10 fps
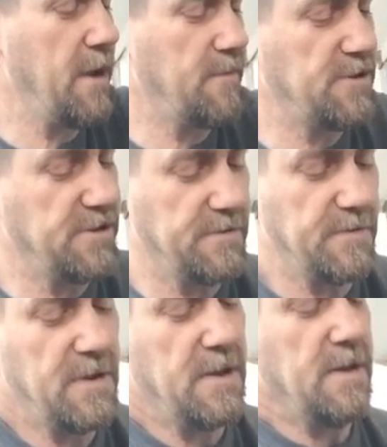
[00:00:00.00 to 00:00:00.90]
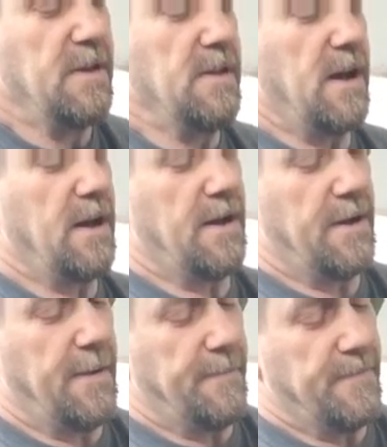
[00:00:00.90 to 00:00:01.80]
camera to.
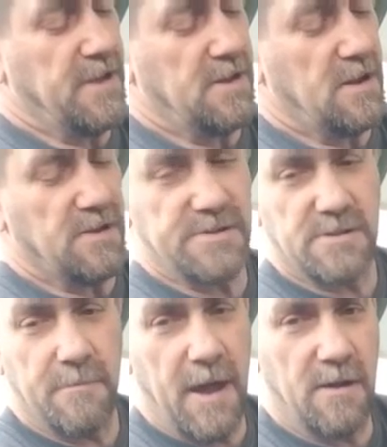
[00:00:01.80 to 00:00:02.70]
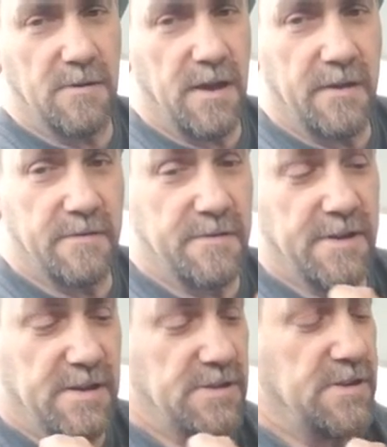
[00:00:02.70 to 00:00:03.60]
Um, you can also mount other
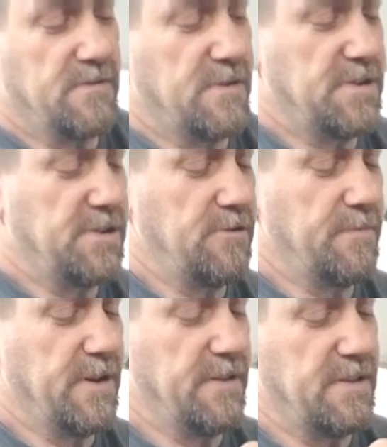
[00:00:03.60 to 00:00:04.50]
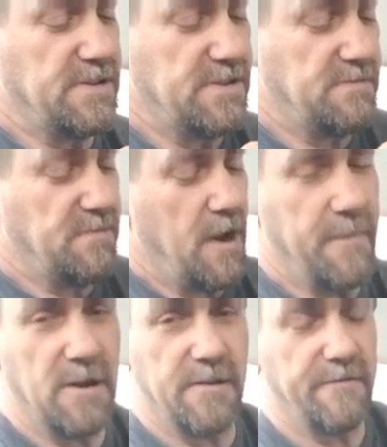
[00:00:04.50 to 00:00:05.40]
things to it too, but it's
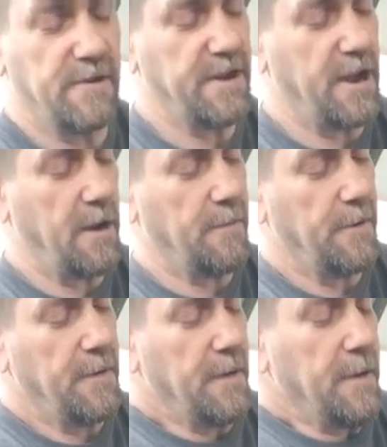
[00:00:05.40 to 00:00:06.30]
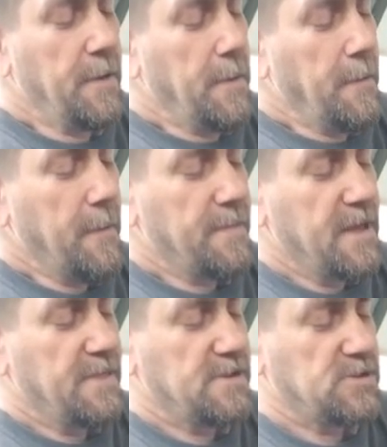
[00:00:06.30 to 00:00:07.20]
primarily for a camera. And
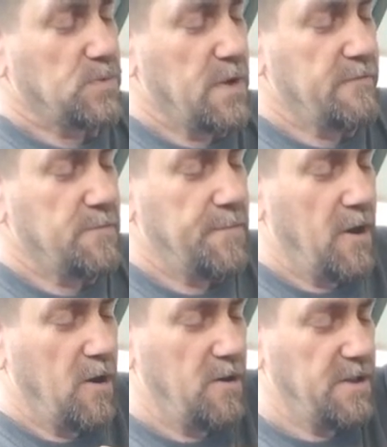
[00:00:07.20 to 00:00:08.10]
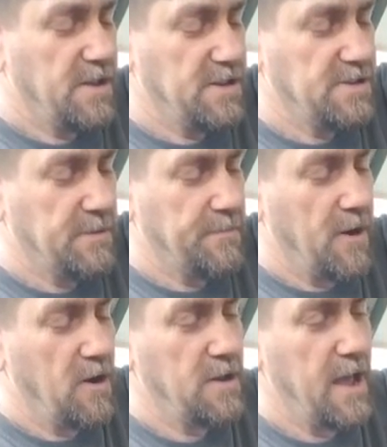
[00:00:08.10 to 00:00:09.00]
then the swivel part is the
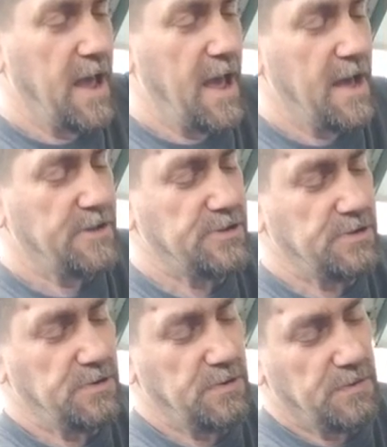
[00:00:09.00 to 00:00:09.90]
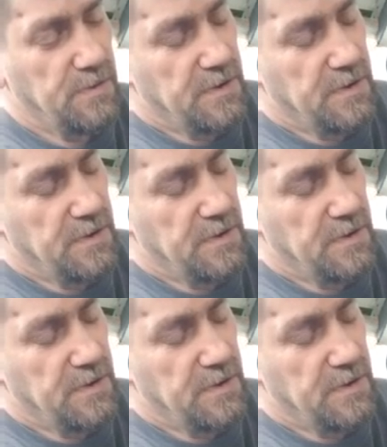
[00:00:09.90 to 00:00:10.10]
part I had to